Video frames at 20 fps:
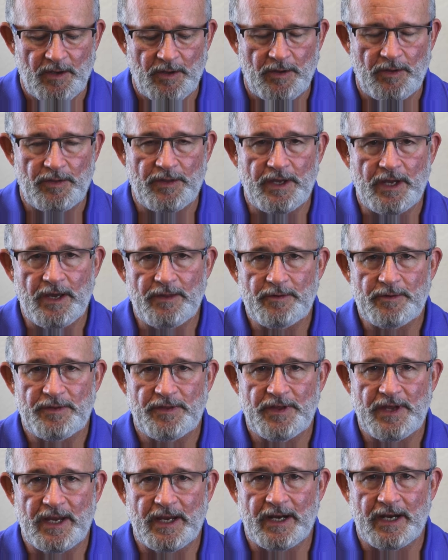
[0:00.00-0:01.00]
the other
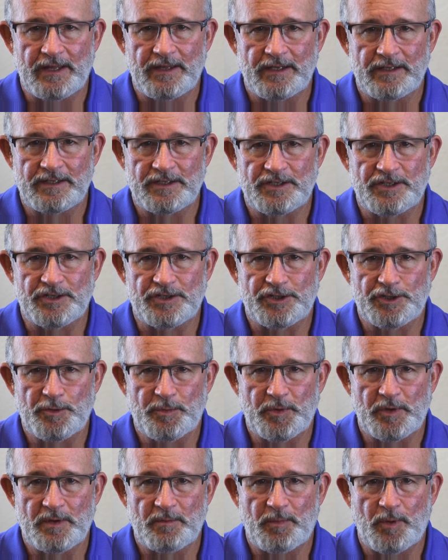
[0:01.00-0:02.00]
thing, and I think this is
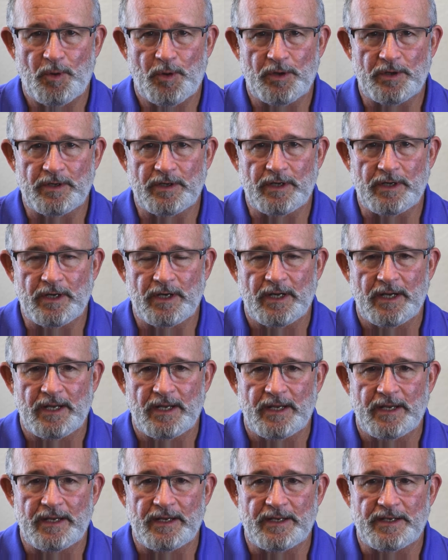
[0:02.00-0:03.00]
super important,
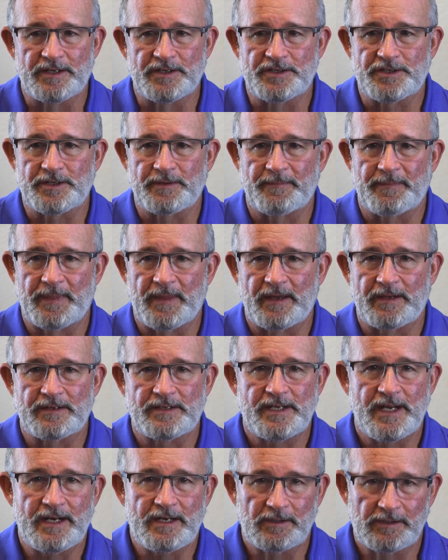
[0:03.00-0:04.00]
is
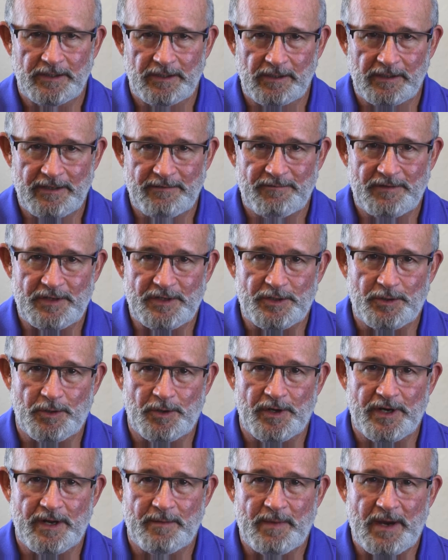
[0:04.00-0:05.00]
take a little
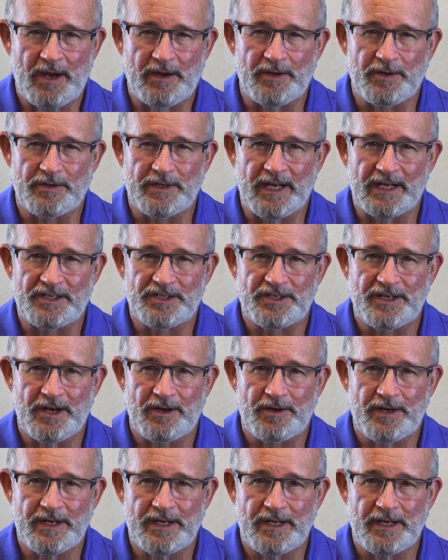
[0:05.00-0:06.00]
inventory about your
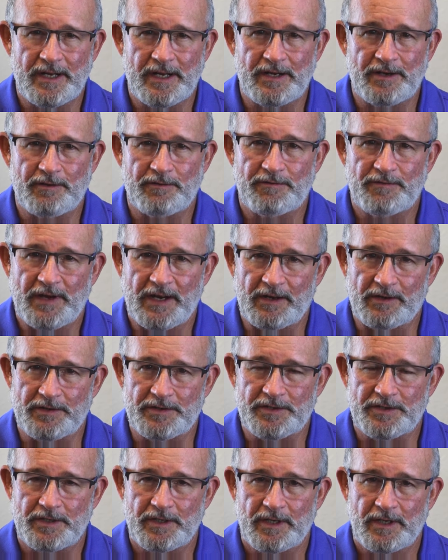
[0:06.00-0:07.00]
dexterity in your
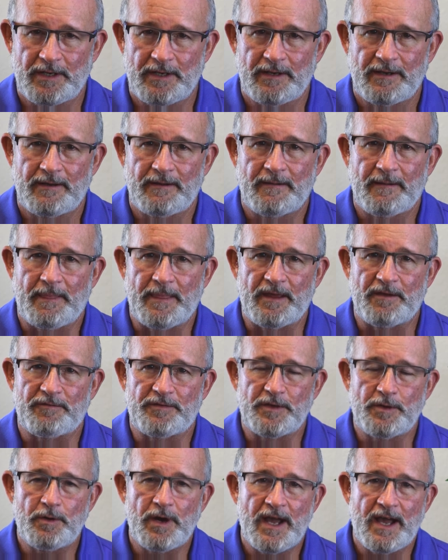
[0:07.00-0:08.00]
fingers.
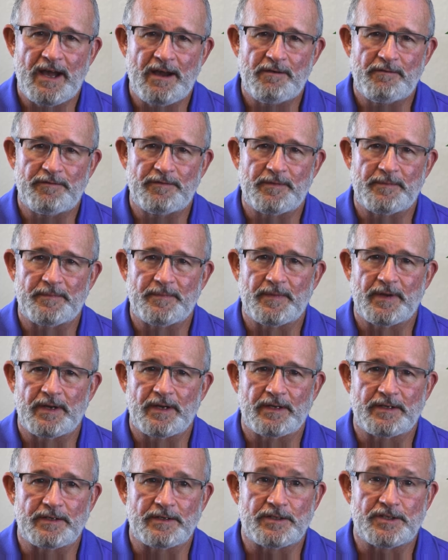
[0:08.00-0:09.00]
If you have
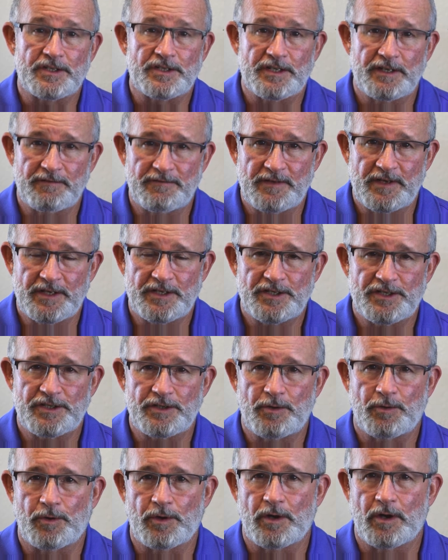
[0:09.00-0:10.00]
stiffness
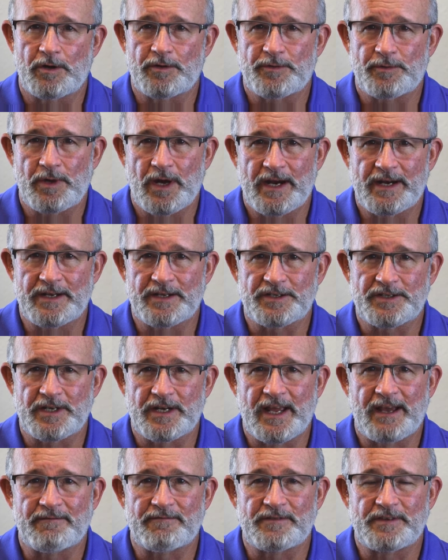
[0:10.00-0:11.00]
or arthritis
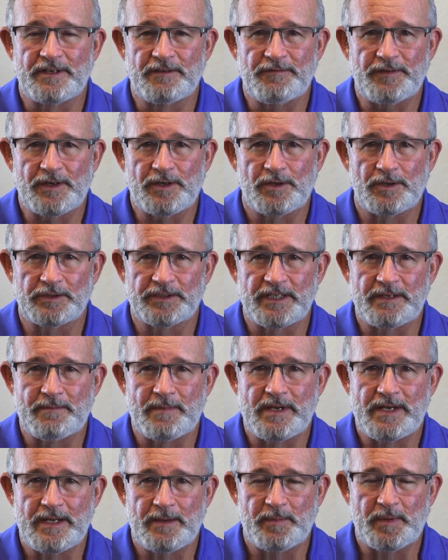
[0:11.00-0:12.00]
and have difficulty
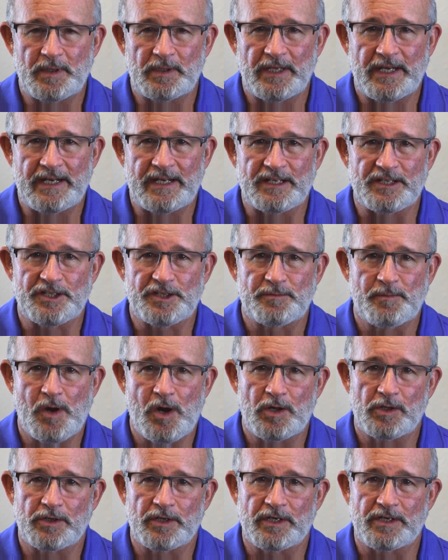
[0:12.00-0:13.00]
manipulating
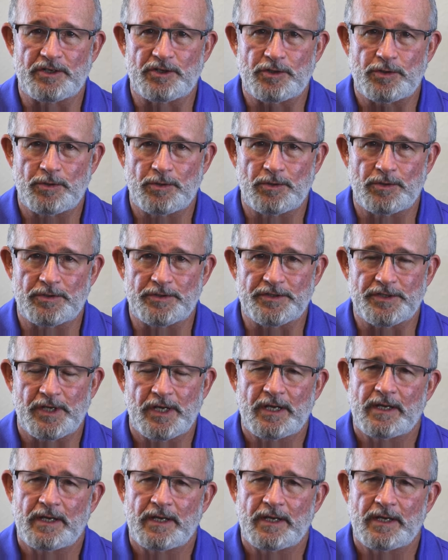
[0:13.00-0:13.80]
smaller controls,